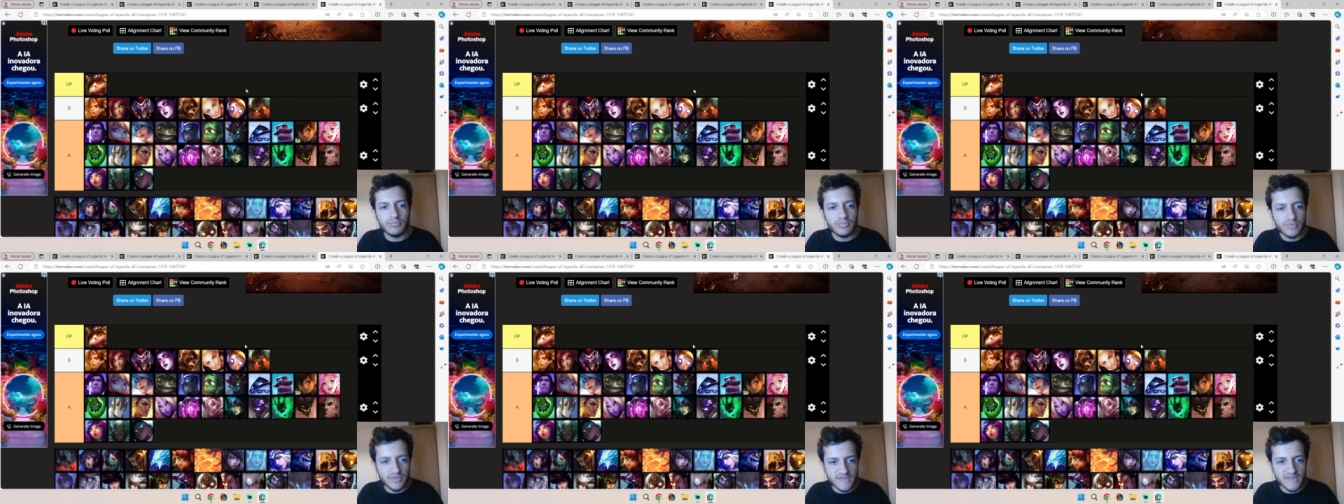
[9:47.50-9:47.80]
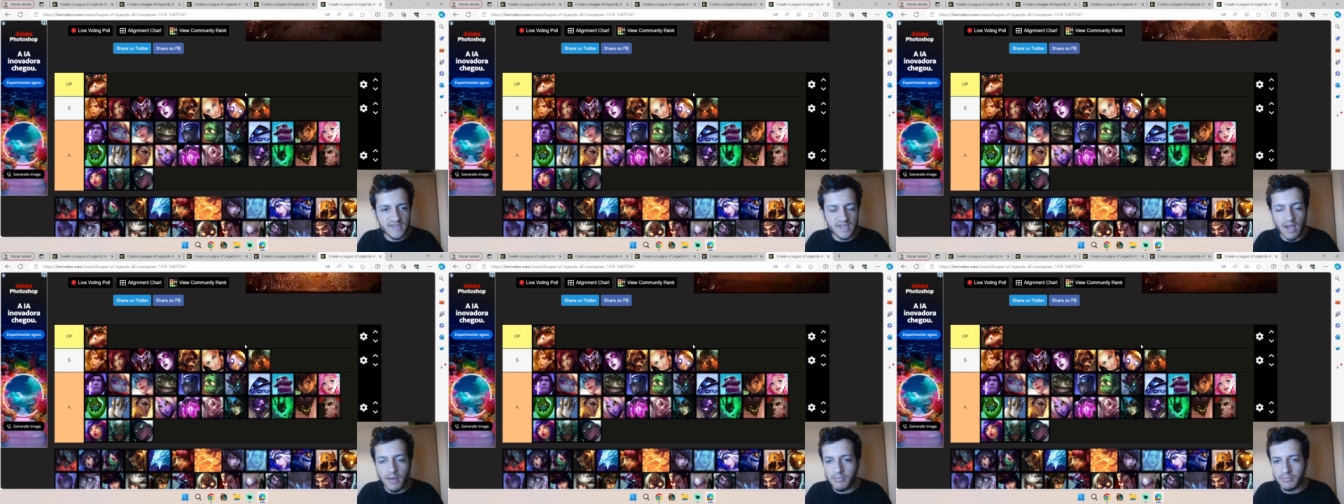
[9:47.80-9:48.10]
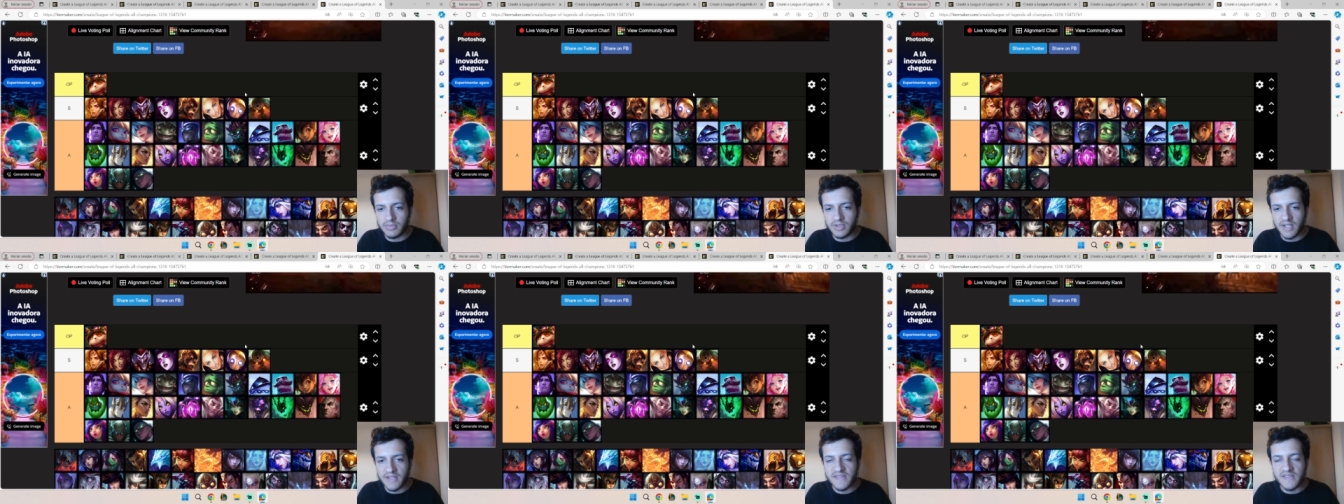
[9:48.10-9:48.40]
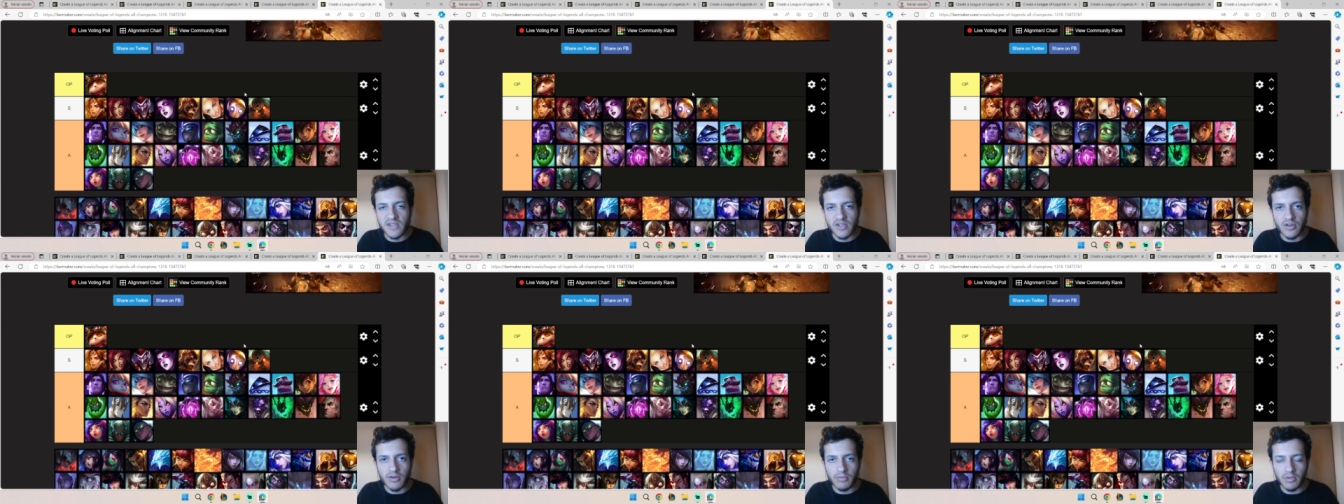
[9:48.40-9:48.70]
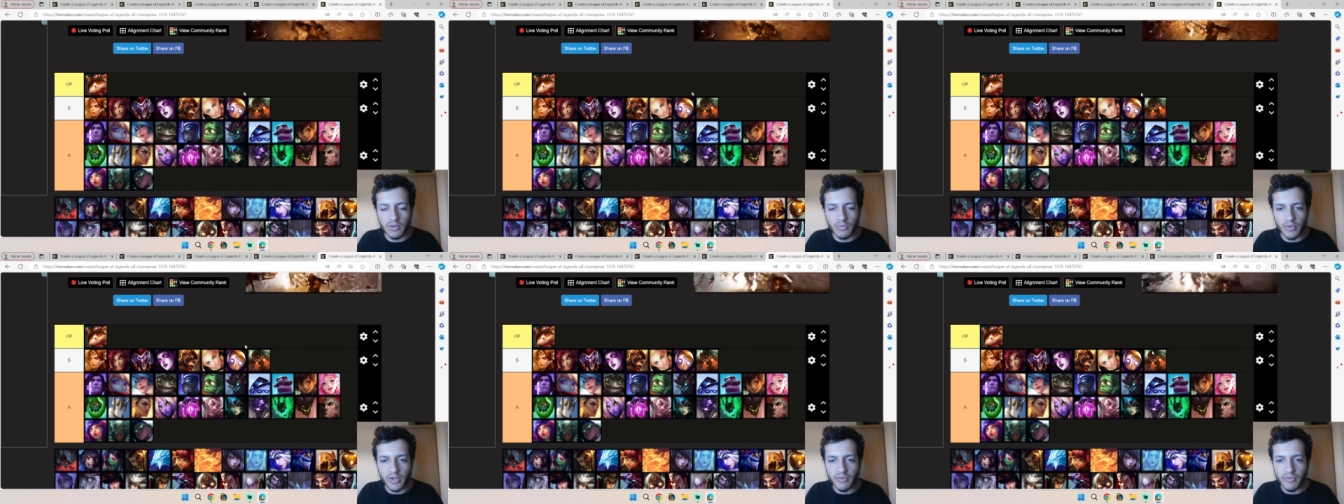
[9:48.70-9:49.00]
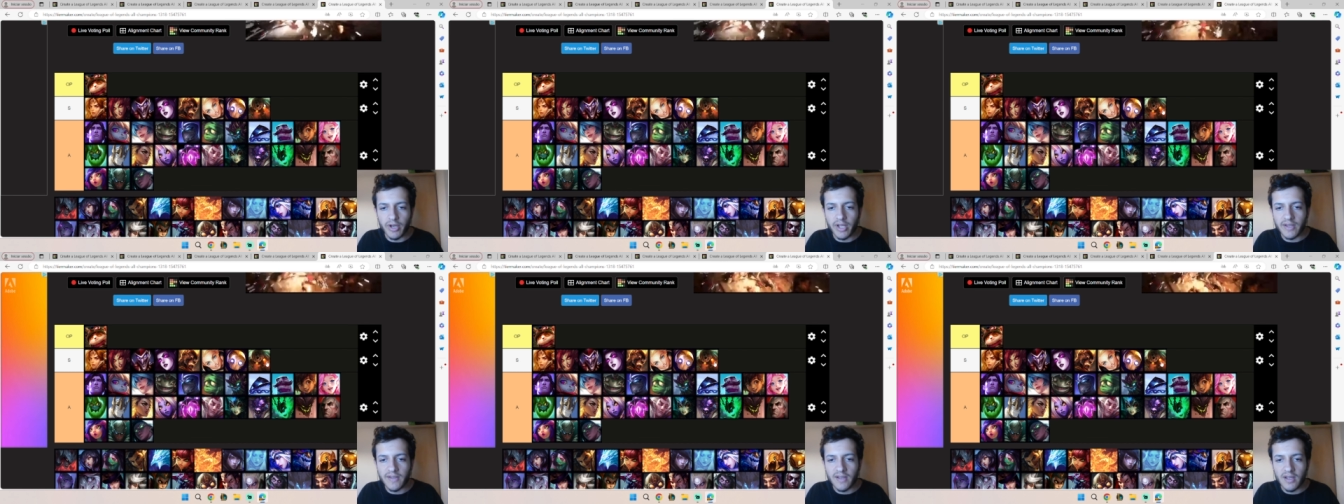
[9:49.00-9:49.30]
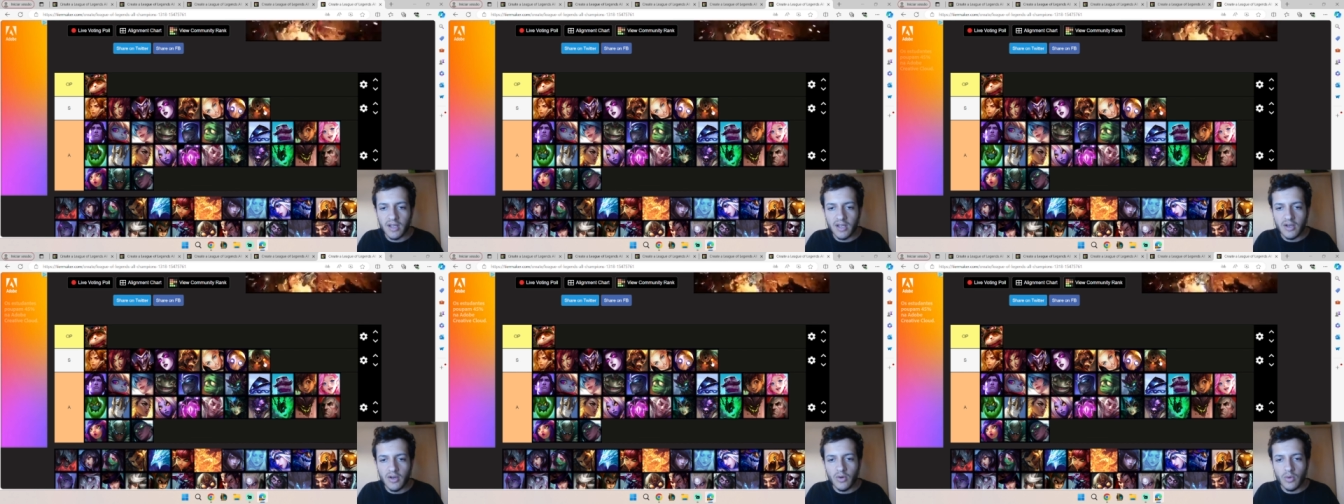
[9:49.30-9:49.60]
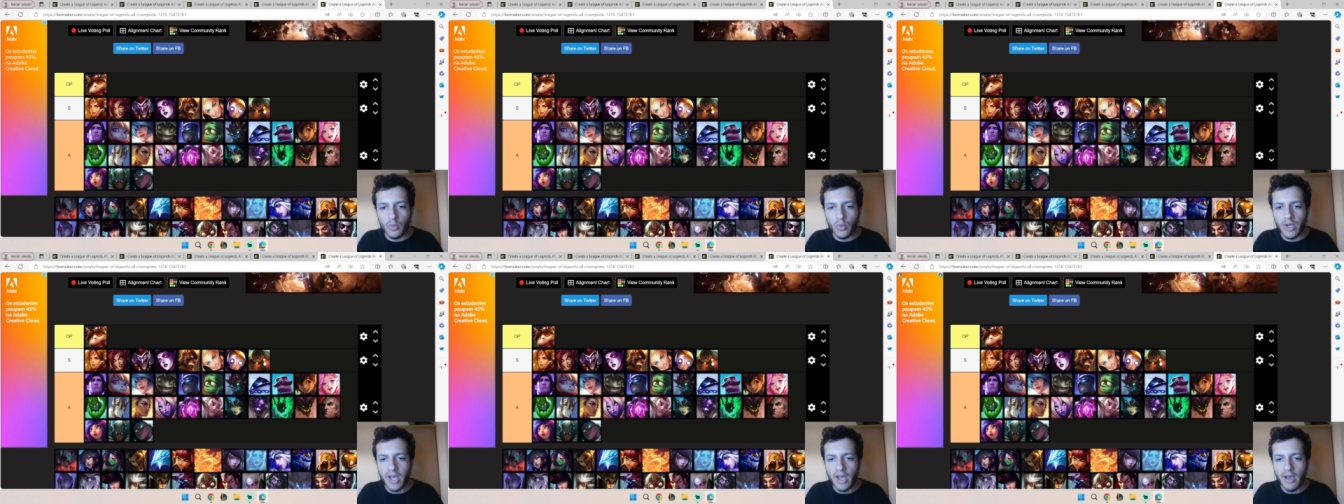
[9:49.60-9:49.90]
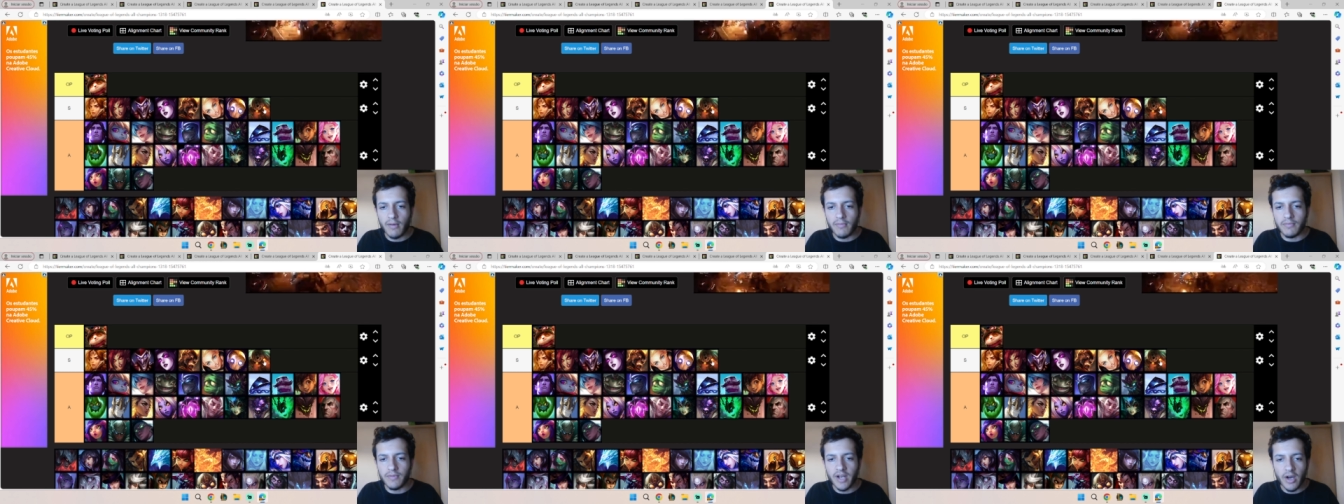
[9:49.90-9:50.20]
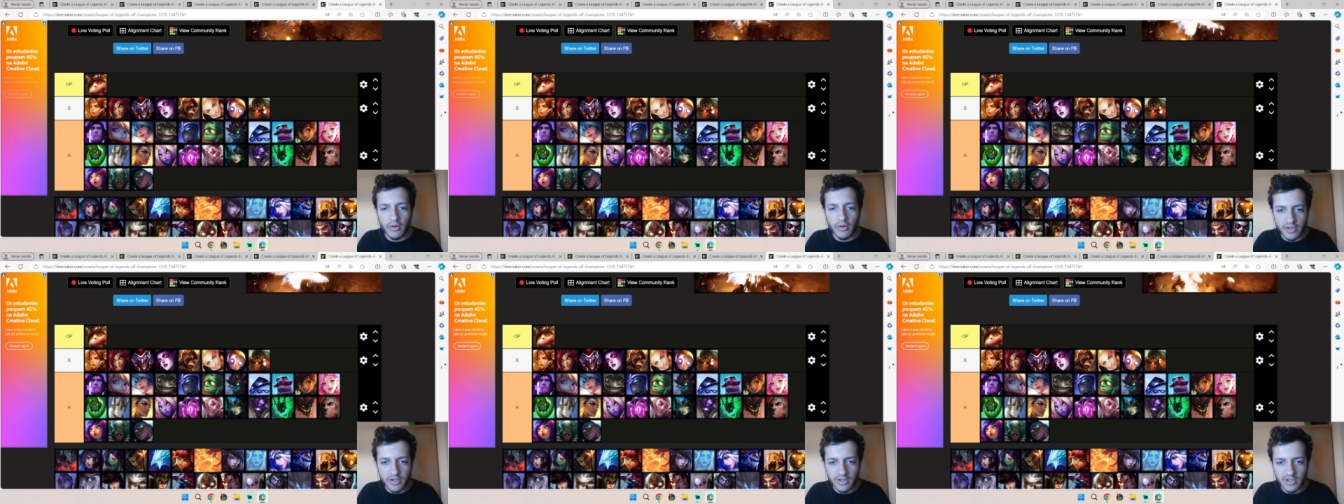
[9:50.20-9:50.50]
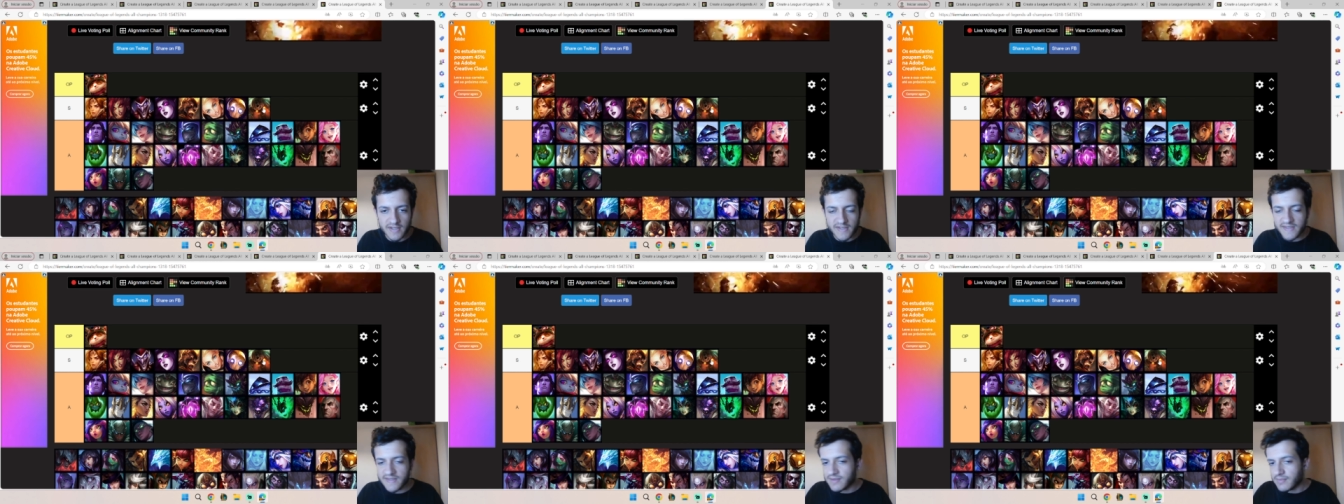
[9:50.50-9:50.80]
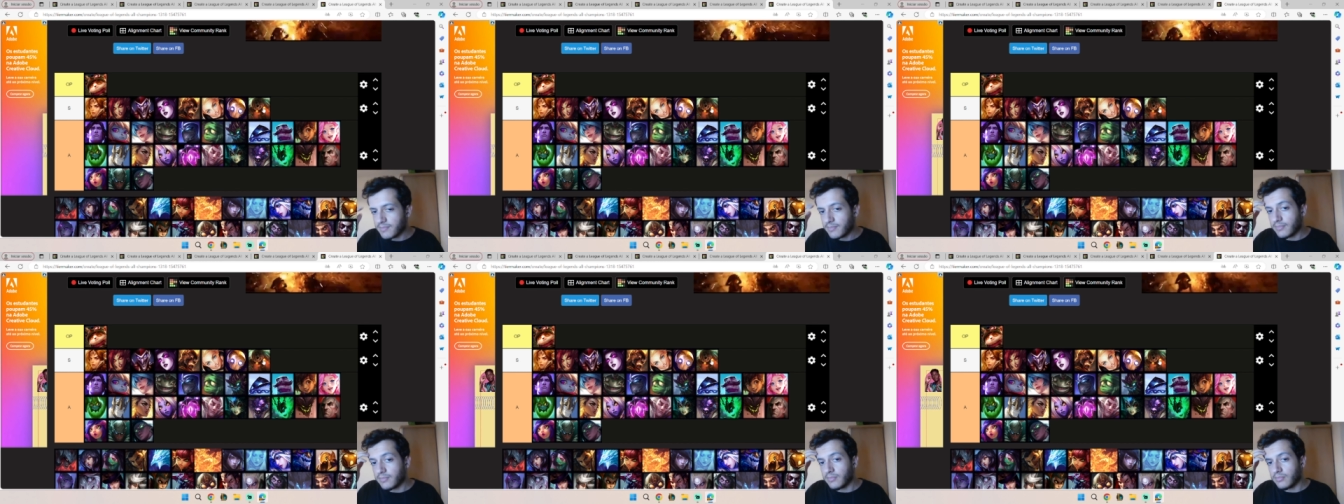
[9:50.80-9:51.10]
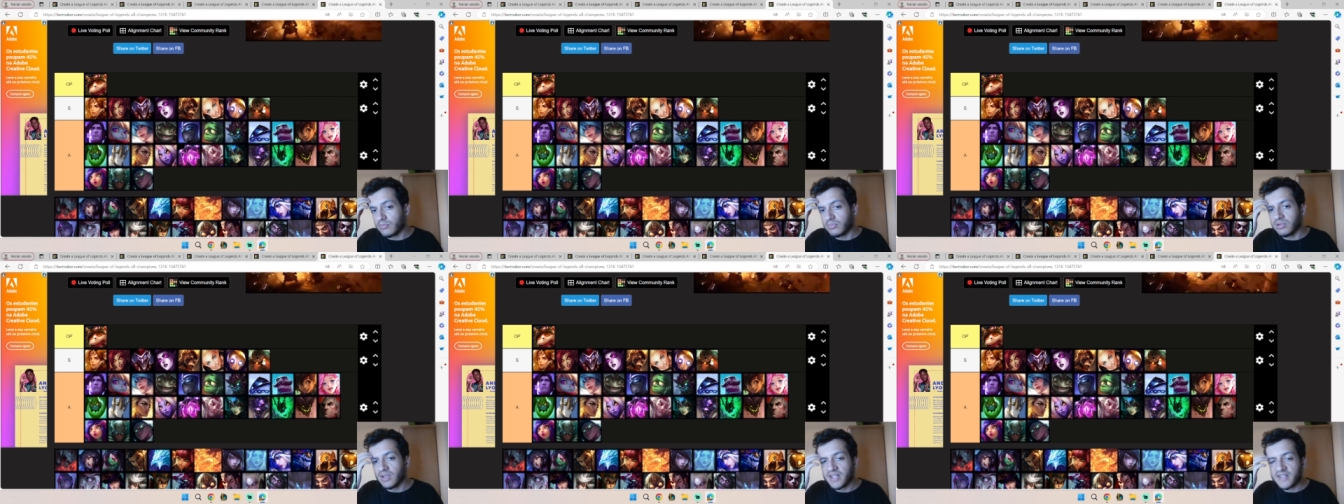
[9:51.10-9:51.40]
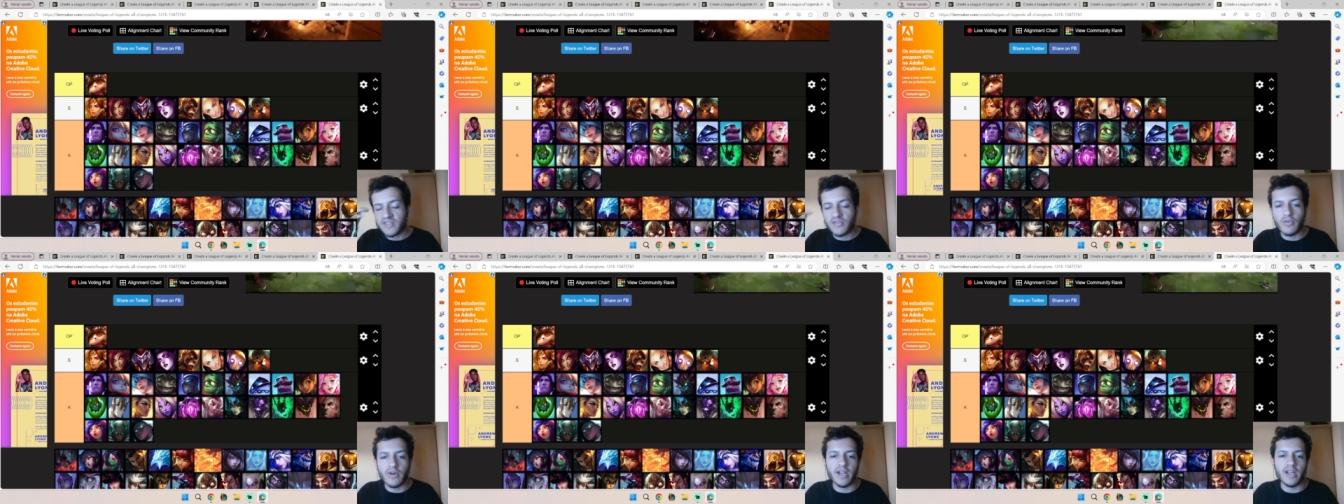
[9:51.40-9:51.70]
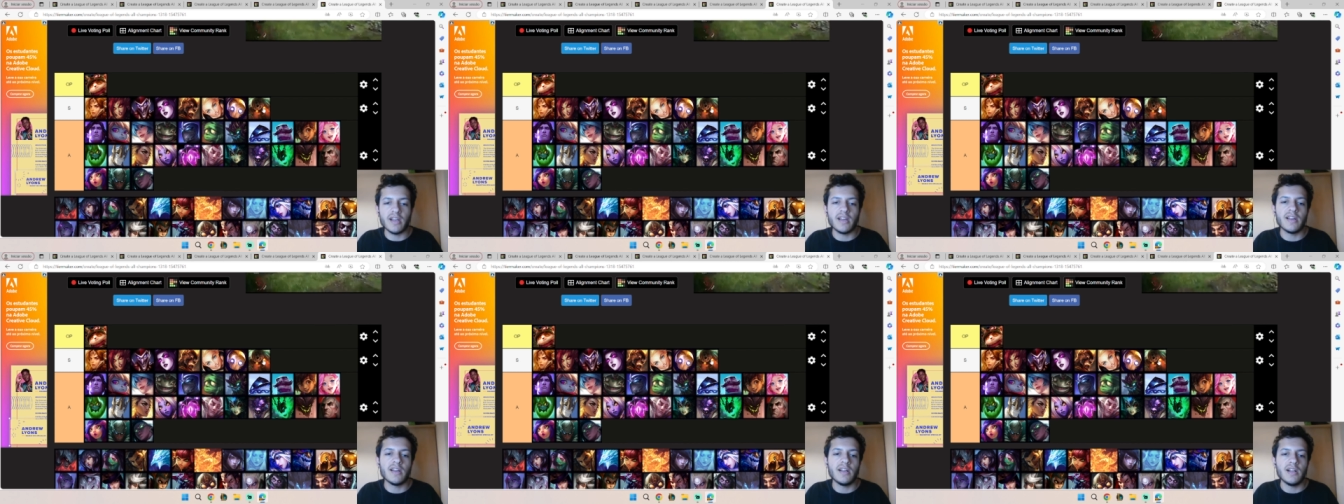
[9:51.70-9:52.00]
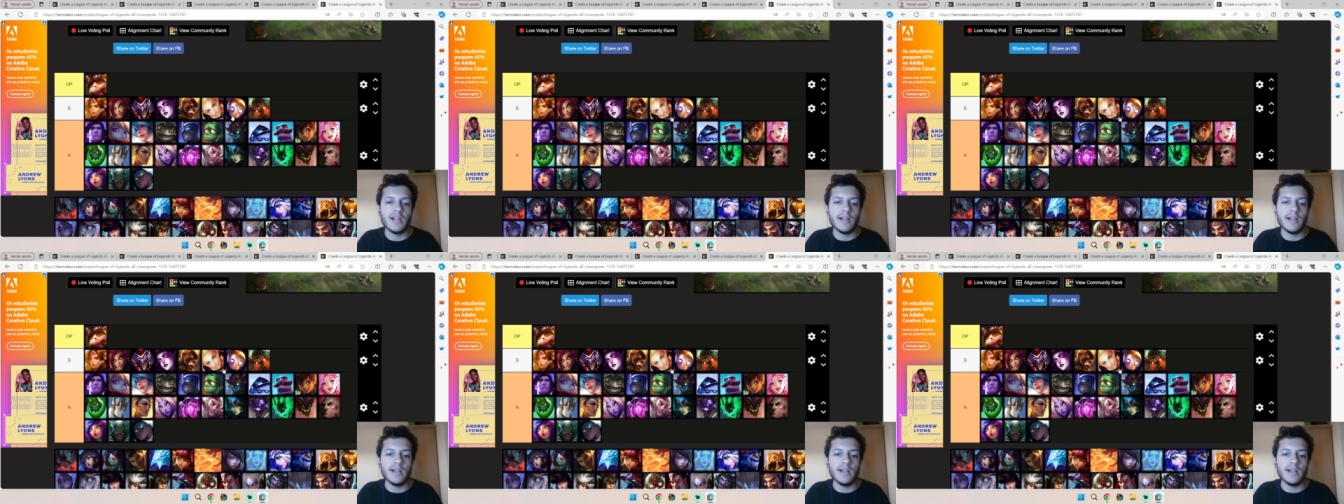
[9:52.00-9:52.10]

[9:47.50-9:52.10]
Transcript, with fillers: some considerable win rate. We have Nautilus, Blitzcrank,